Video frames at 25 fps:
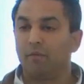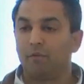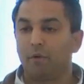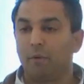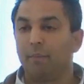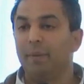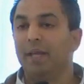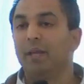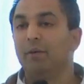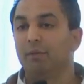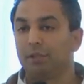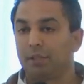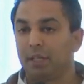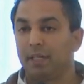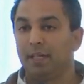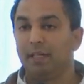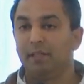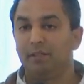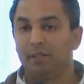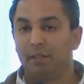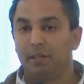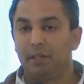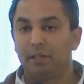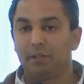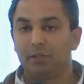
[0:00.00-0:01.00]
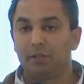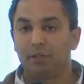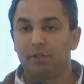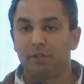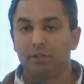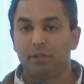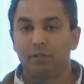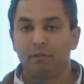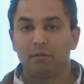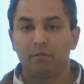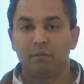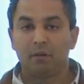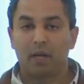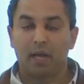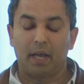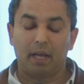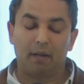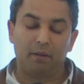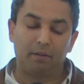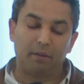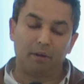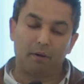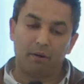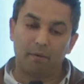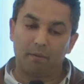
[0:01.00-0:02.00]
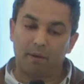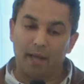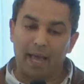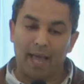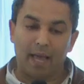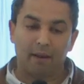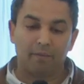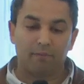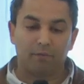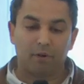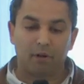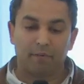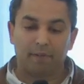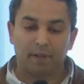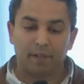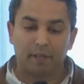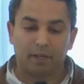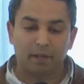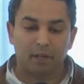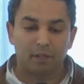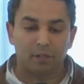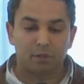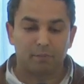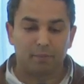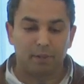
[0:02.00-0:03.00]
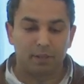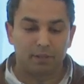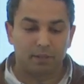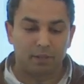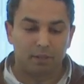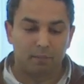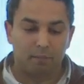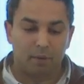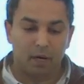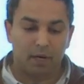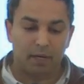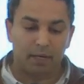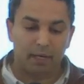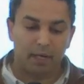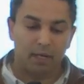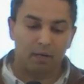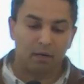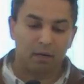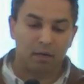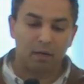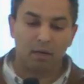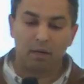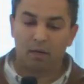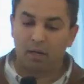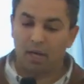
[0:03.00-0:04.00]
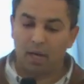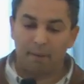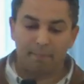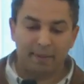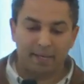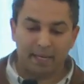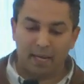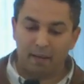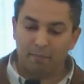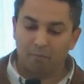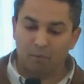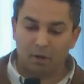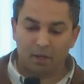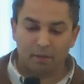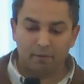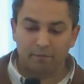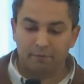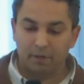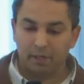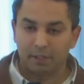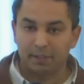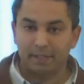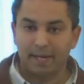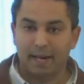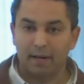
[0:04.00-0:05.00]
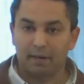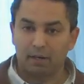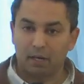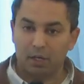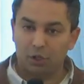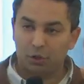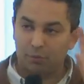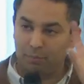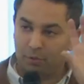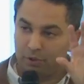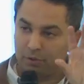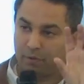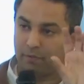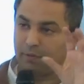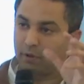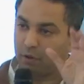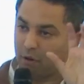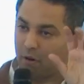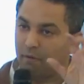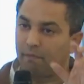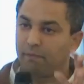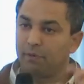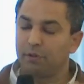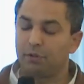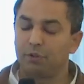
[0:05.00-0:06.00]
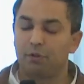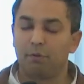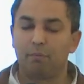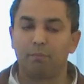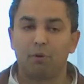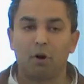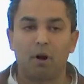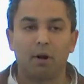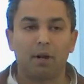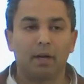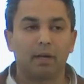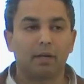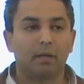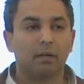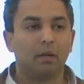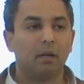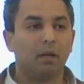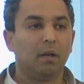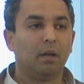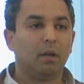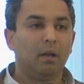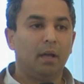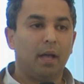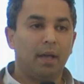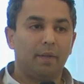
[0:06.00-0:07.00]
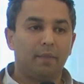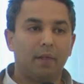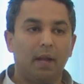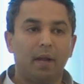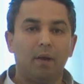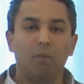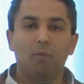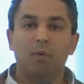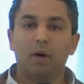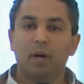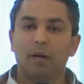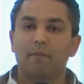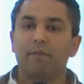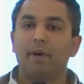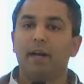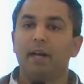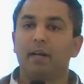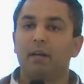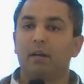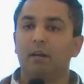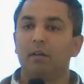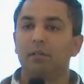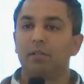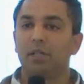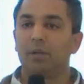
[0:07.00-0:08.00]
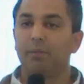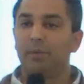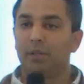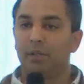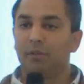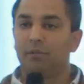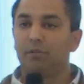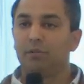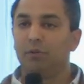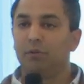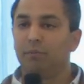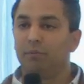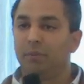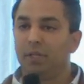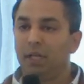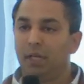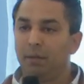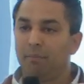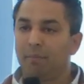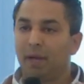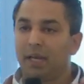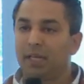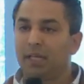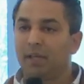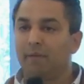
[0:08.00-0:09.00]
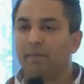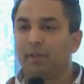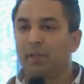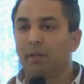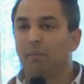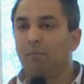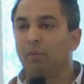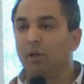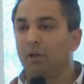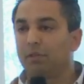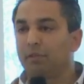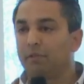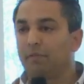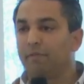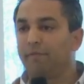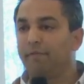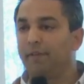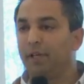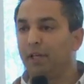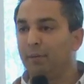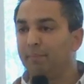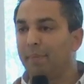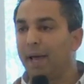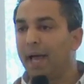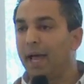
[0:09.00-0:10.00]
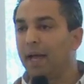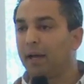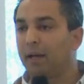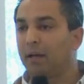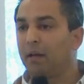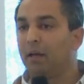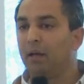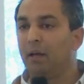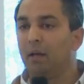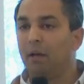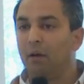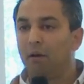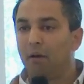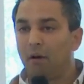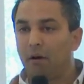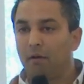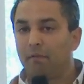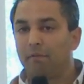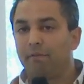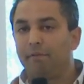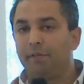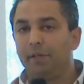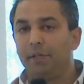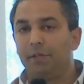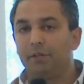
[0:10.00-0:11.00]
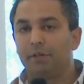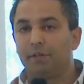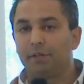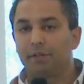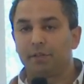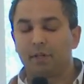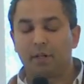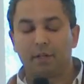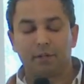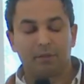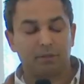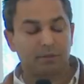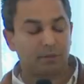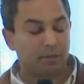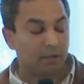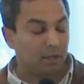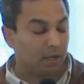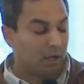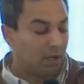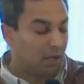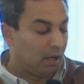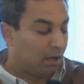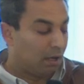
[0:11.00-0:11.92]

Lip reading: For me, it was an easy decision. There were a handful of other customers in the market. I became one of the first 10 customers of the conference room product. And then I worked very closely with the Zoom team by giving them lots of feedback on features and others.